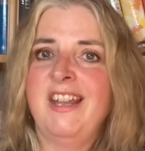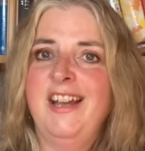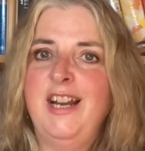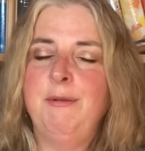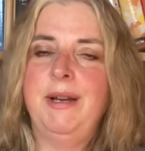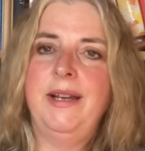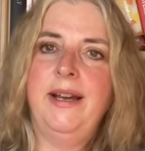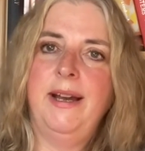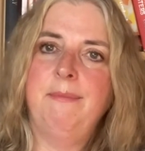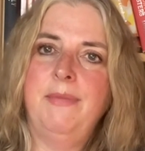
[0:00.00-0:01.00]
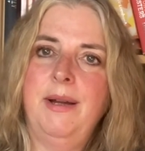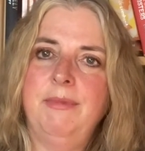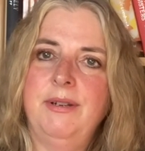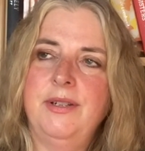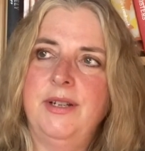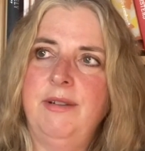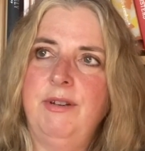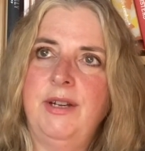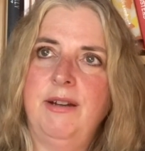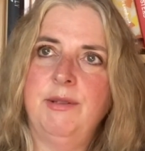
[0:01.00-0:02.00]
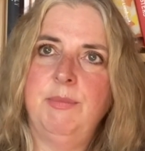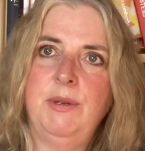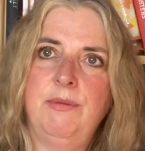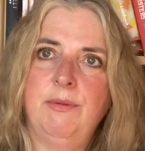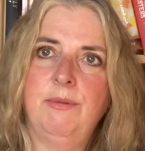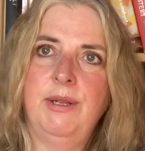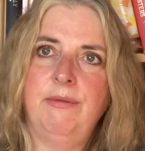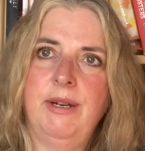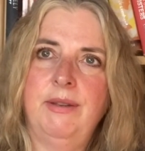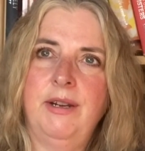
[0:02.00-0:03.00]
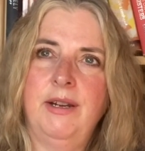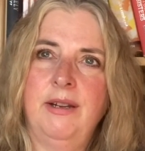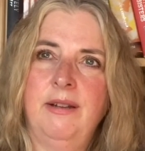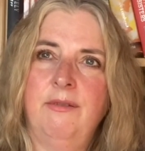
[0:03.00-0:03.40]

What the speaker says: Anyway, I'm going to leave you now. It's beautiful weather out there.